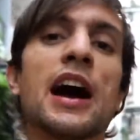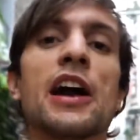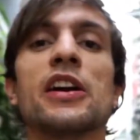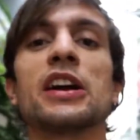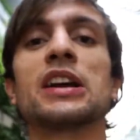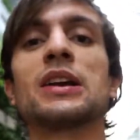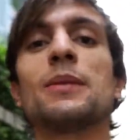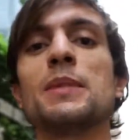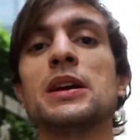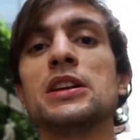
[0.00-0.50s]
I
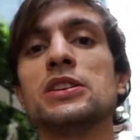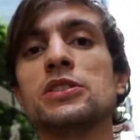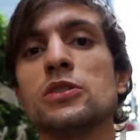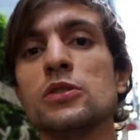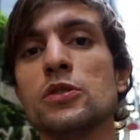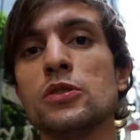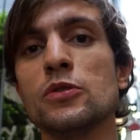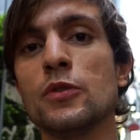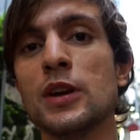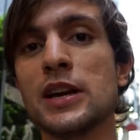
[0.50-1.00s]
recommend
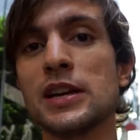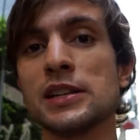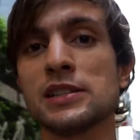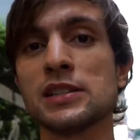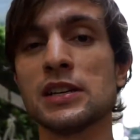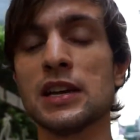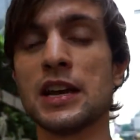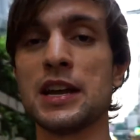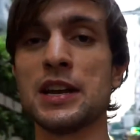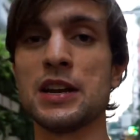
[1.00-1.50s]
you
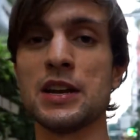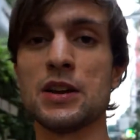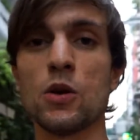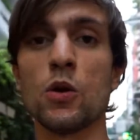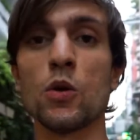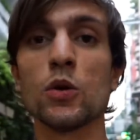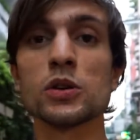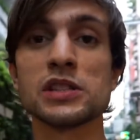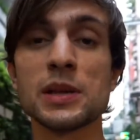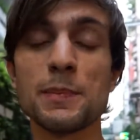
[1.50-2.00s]
rent an
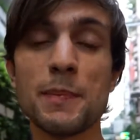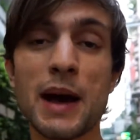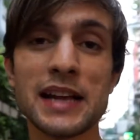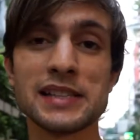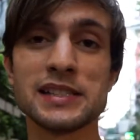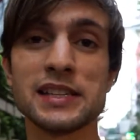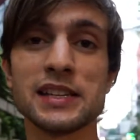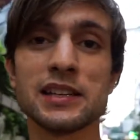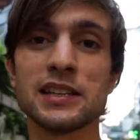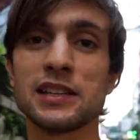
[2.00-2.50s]

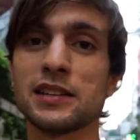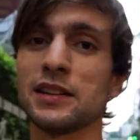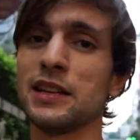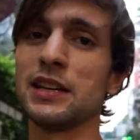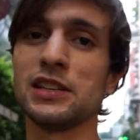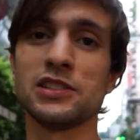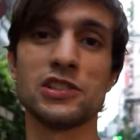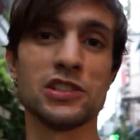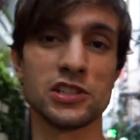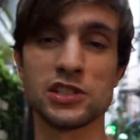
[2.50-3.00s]
automatic,
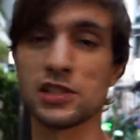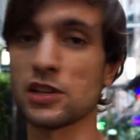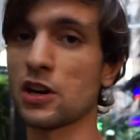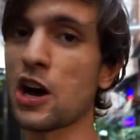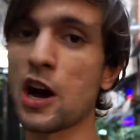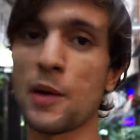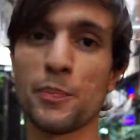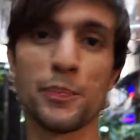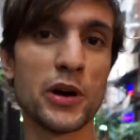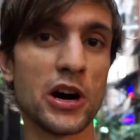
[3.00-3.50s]
then it's just
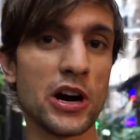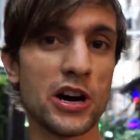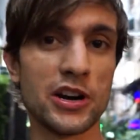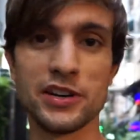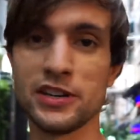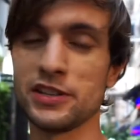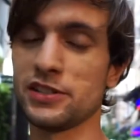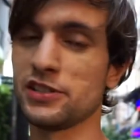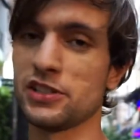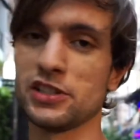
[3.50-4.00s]
hop
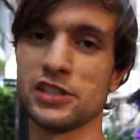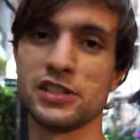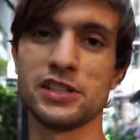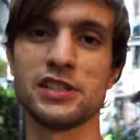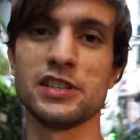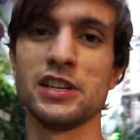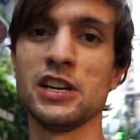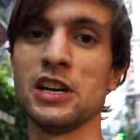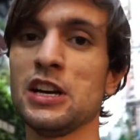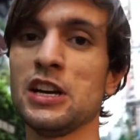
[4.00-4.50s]
on, just,